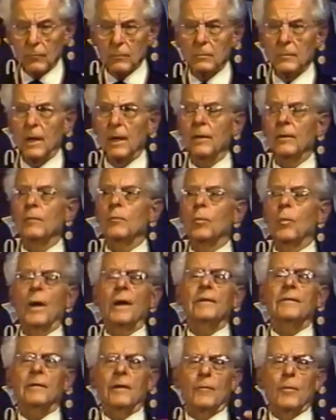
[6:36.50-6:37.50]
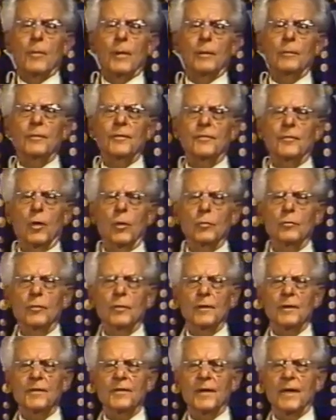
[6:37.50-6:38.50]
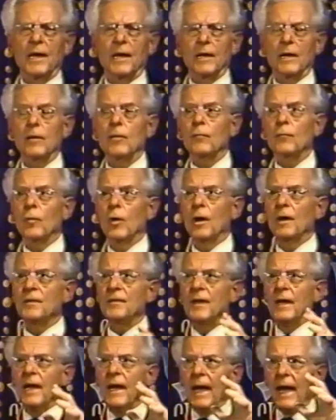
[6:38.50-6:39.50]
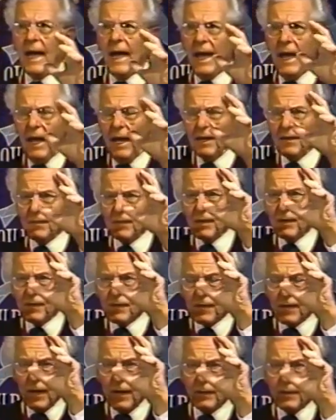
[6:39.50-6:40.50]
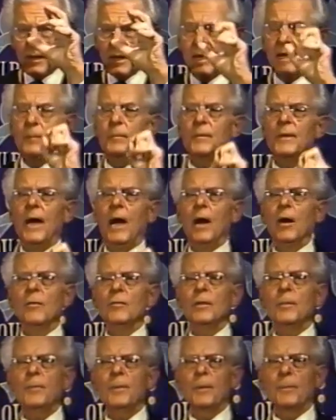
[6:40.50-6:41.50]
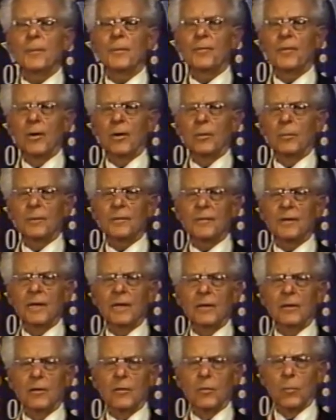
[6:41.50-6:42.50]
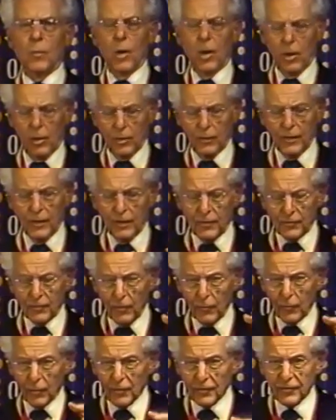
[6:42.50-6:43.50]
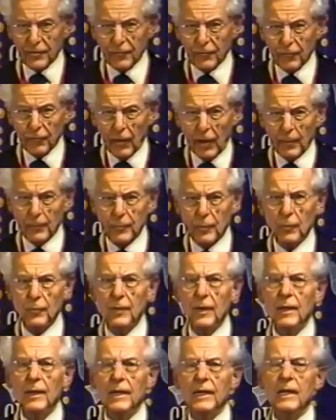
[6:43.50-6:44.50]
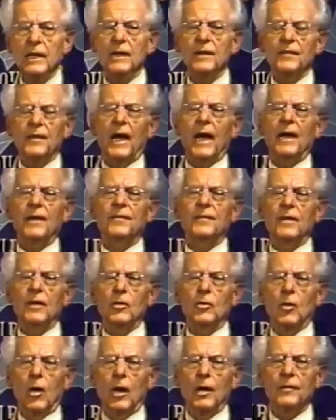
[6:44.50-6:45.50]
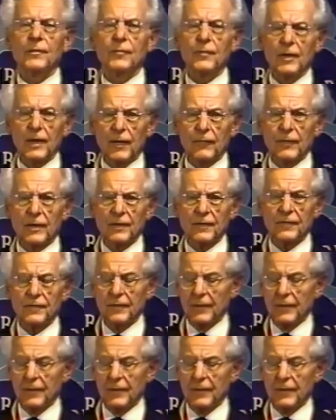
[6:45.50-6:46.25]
and wet. Everybody was soaked to the skin. And of course, as the sun came down, the people thought it was the end of the world. So of course, they flopped on their knees, asking God's forgiveness.